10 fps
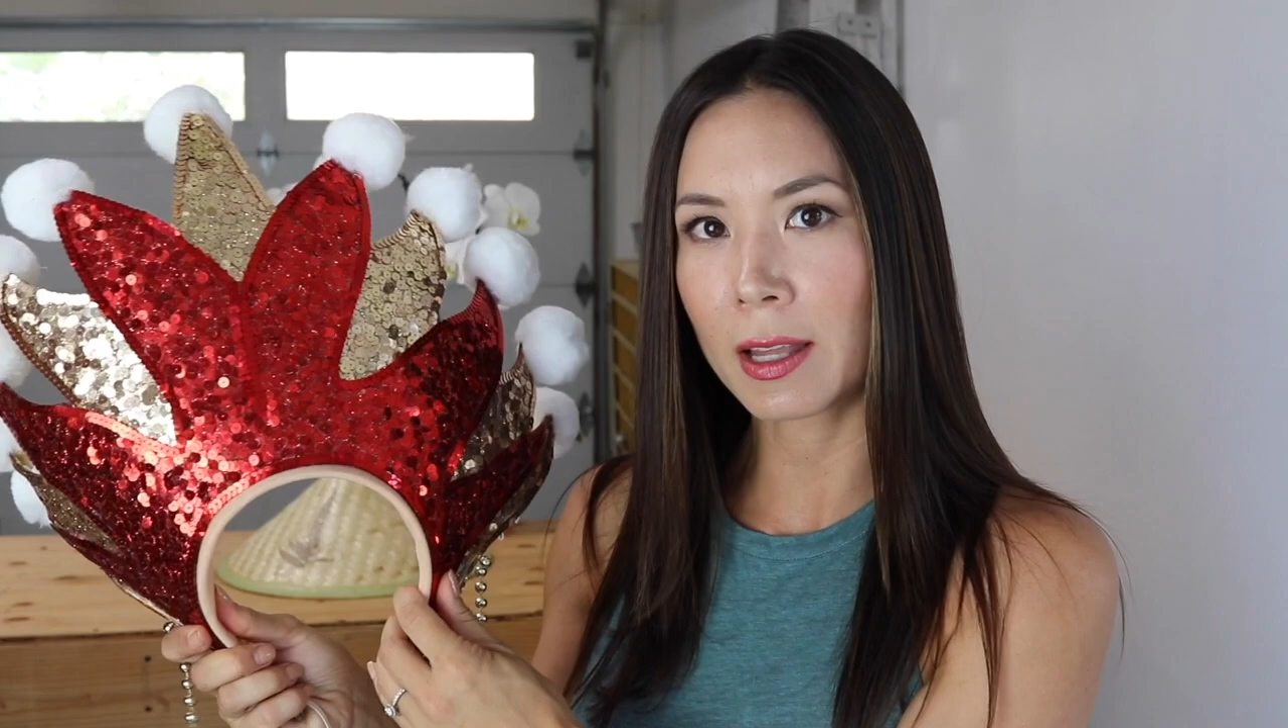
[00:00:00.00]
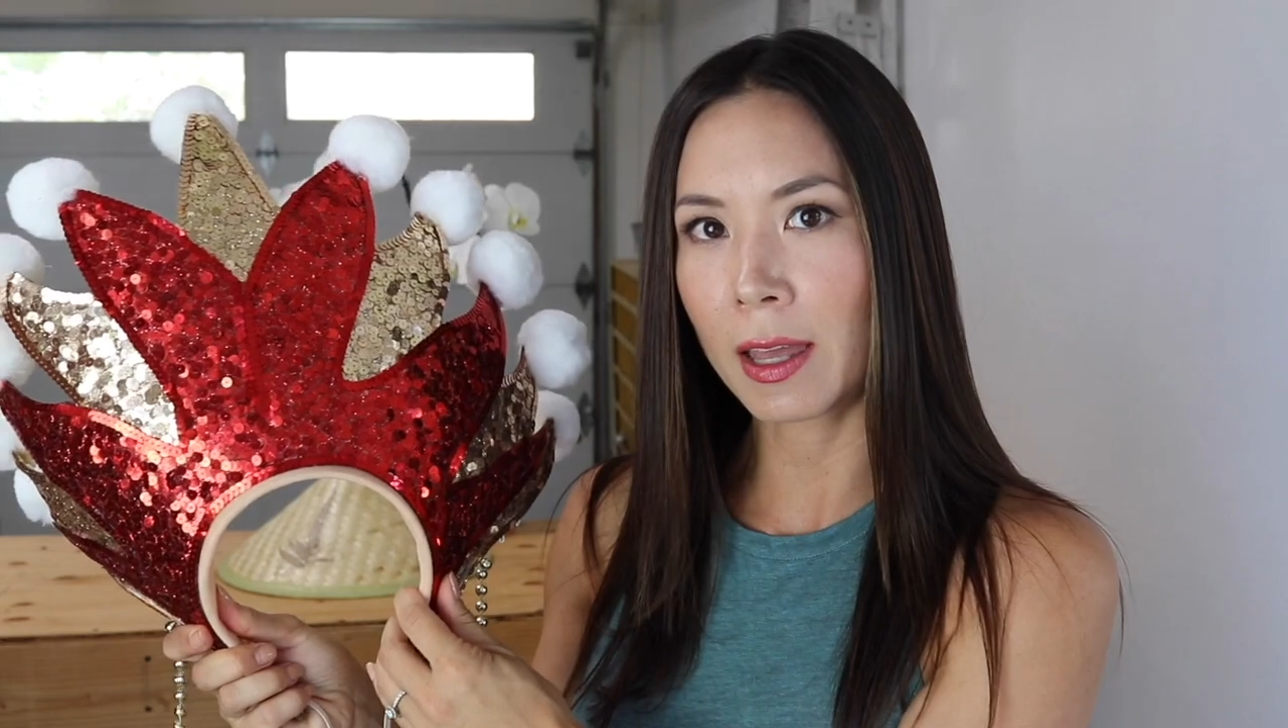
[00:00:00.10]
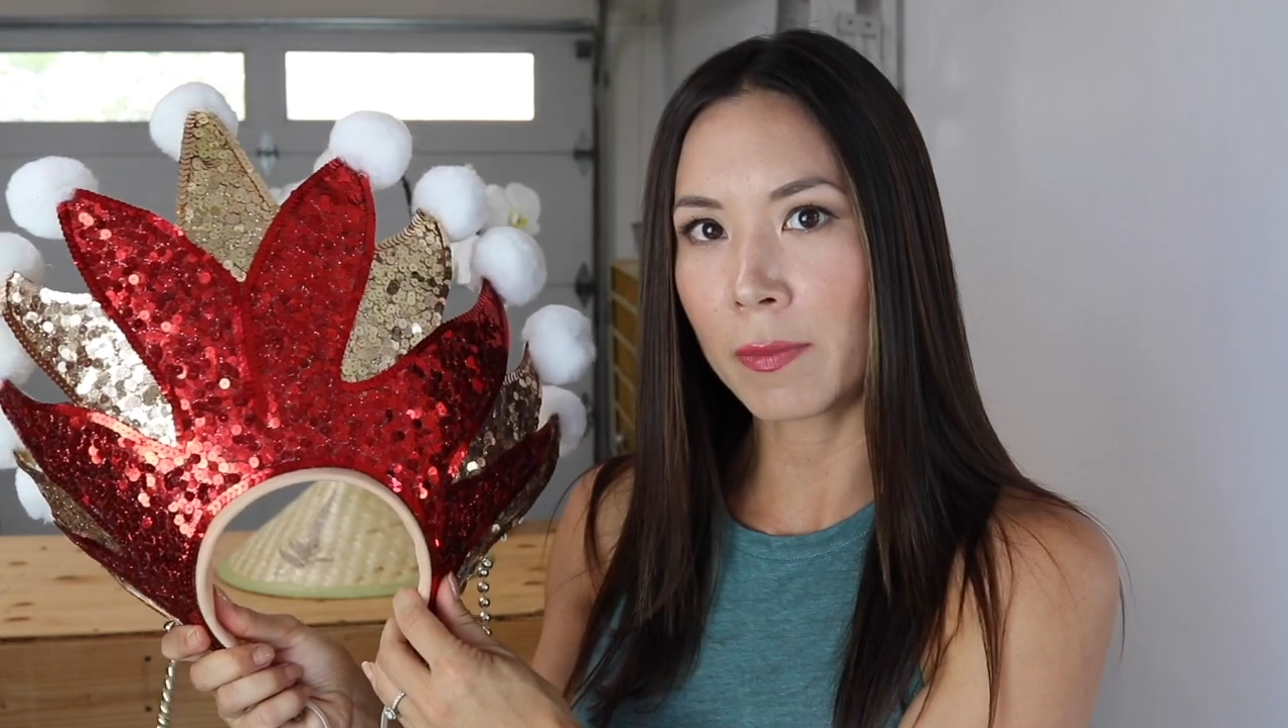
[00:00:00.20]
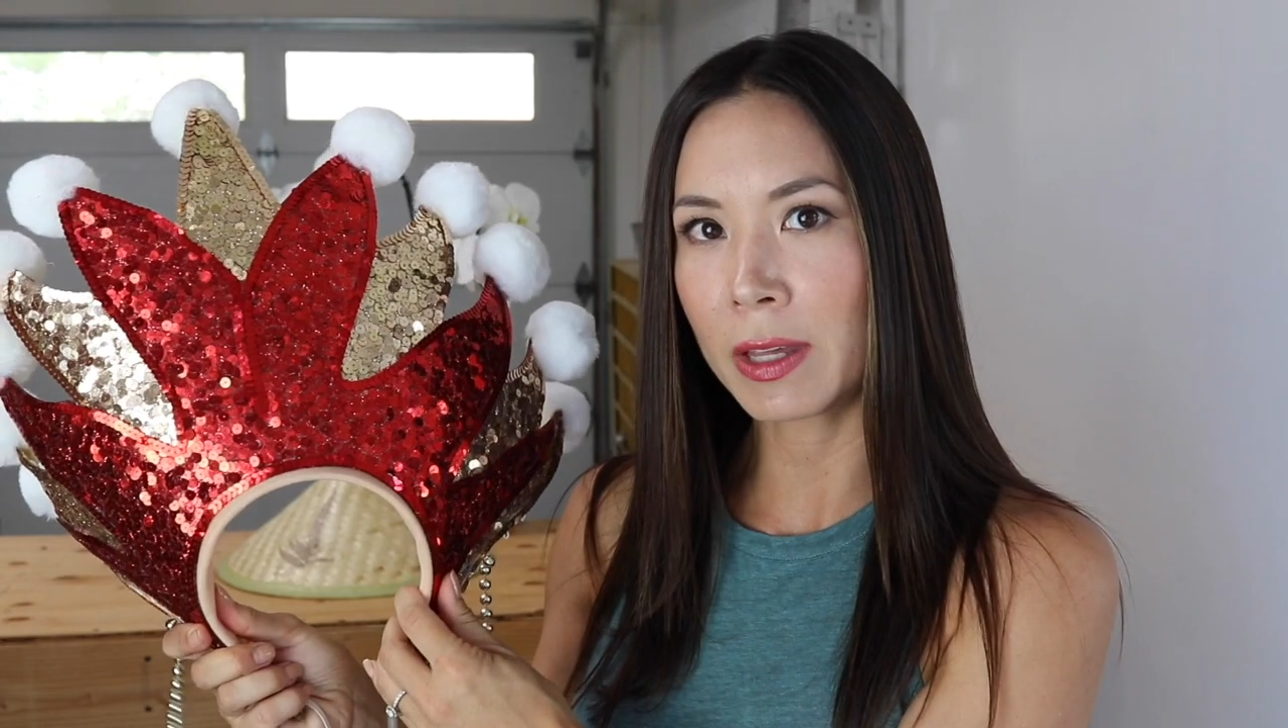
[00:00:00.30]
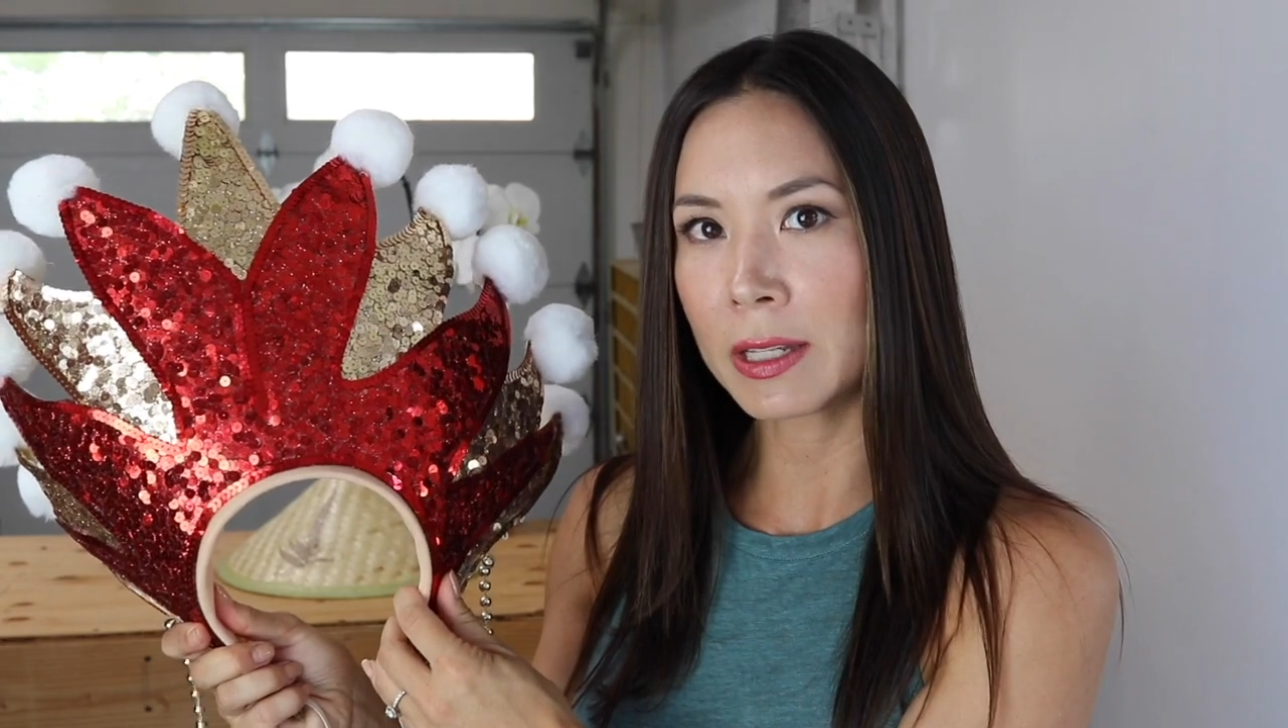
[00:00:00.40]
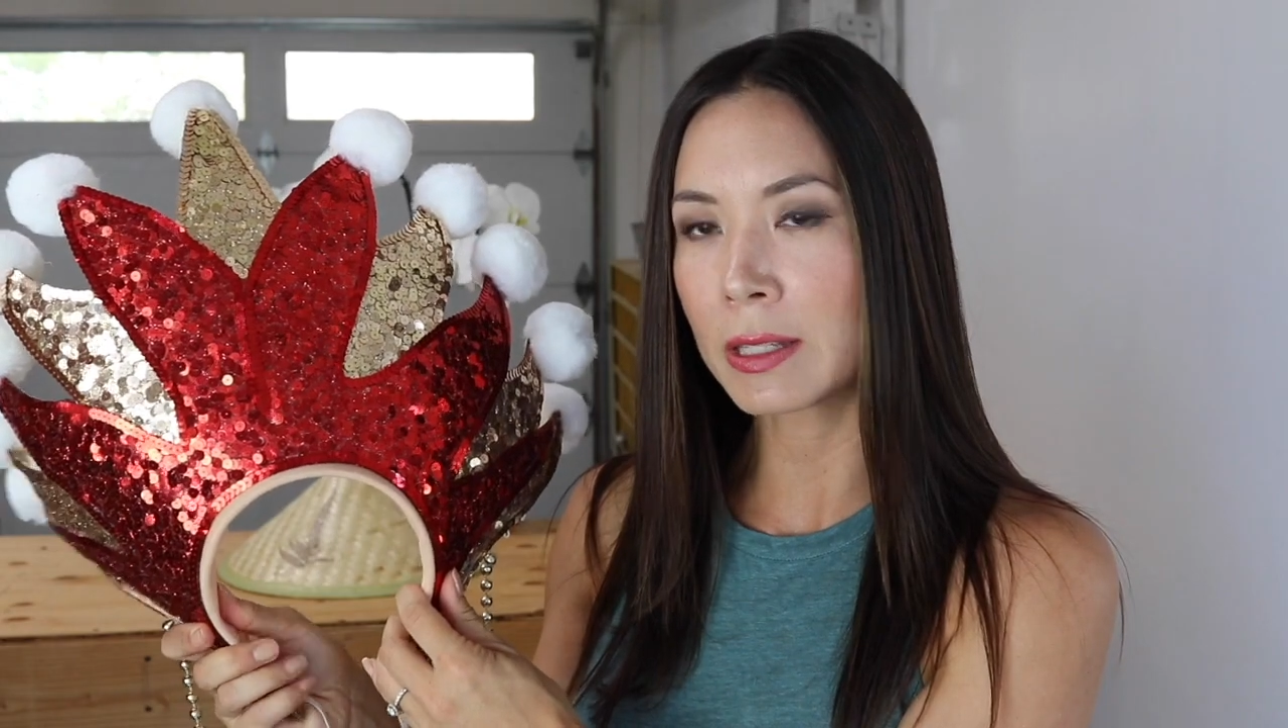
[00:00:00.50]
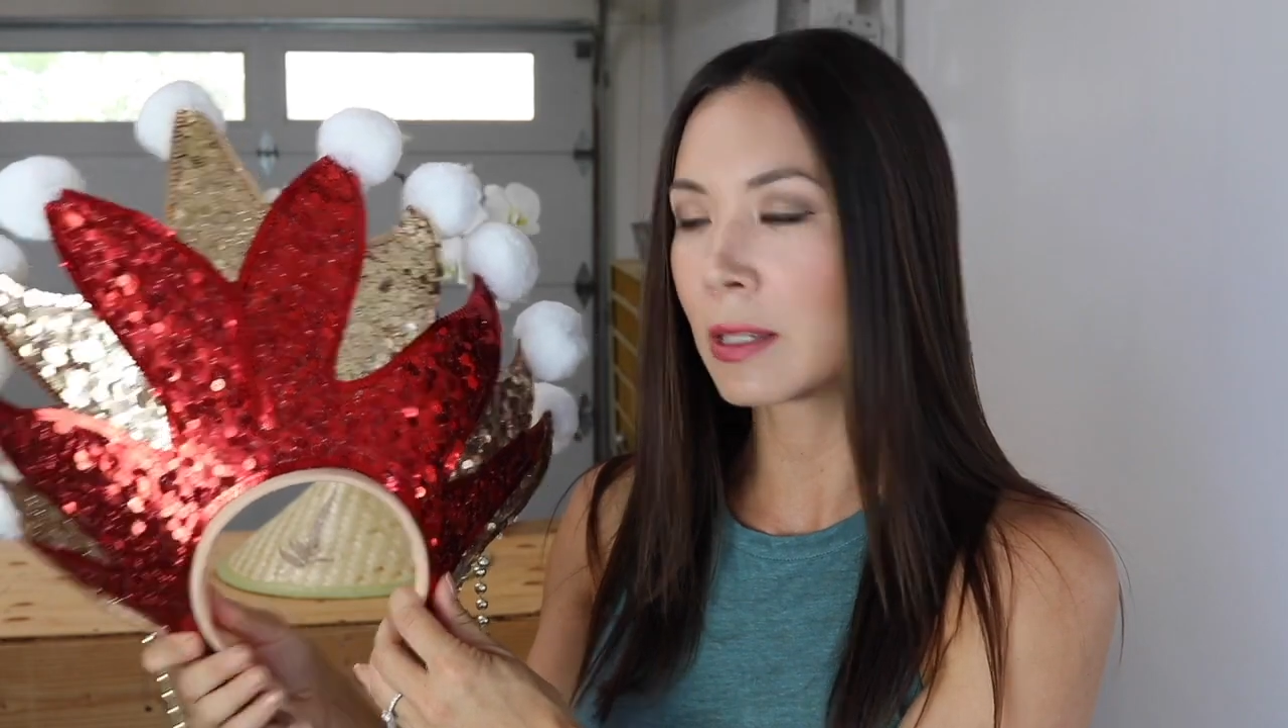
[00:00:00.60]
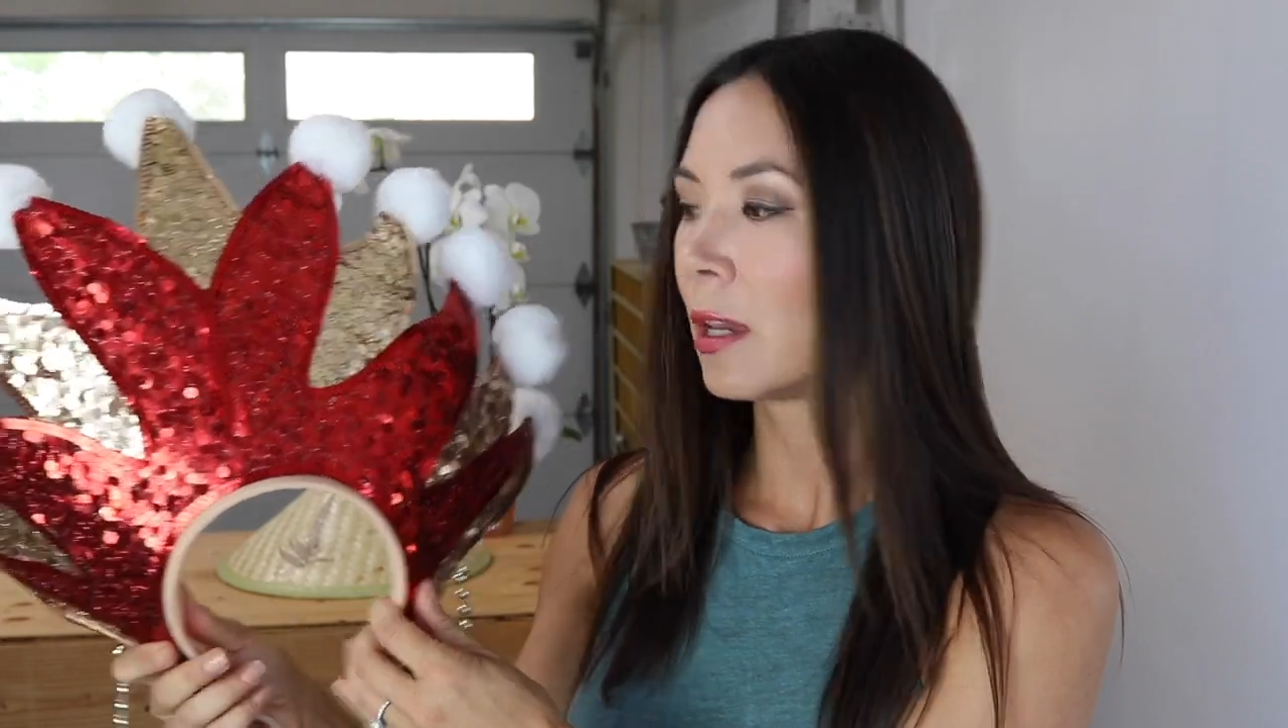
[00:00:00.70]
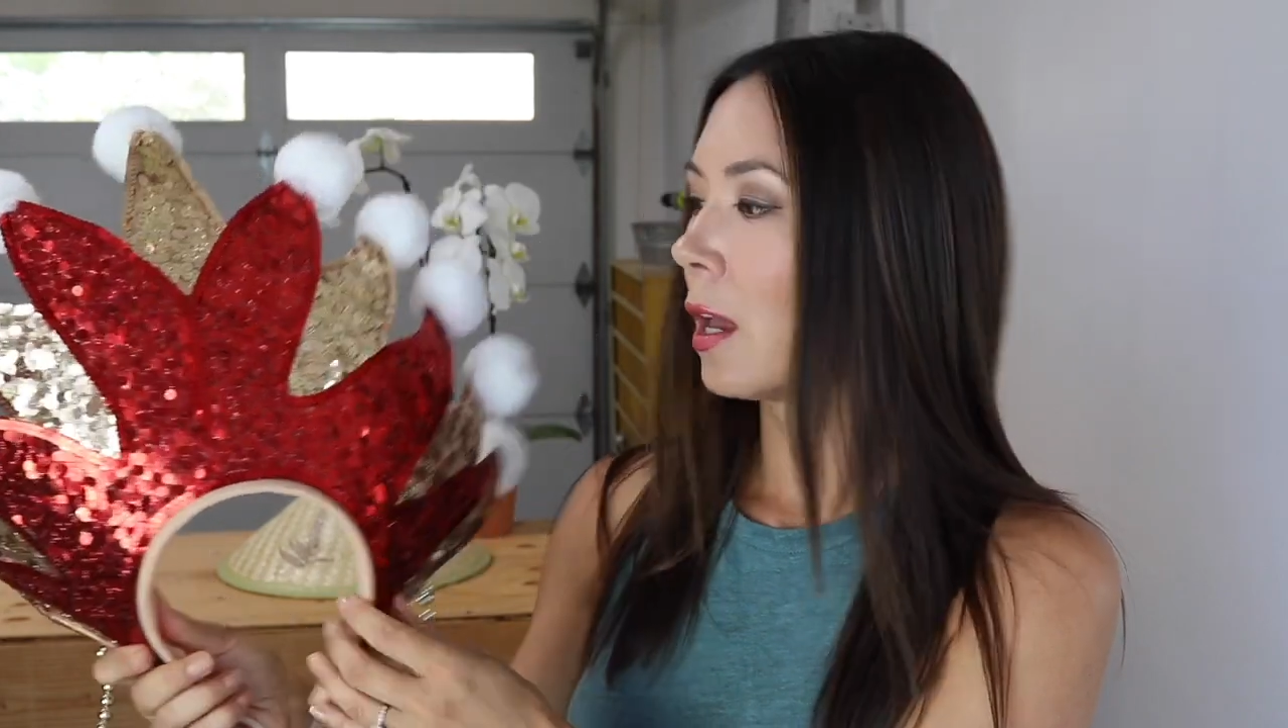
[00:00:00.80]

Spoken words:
claim this,